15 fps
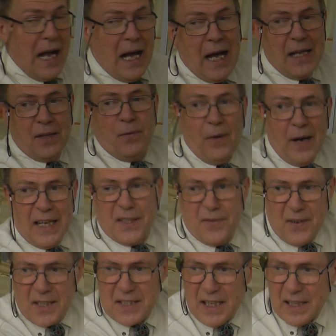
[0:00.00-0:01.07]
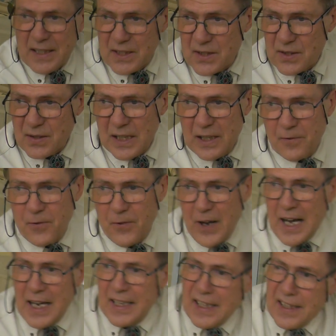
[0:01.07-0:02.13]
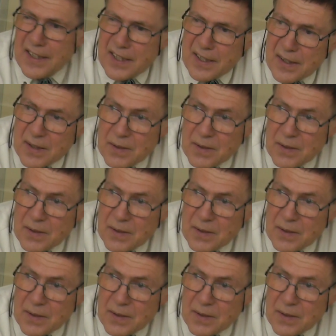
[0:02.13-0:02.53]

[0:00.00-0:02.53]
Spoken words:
and vice versa, it's infinite.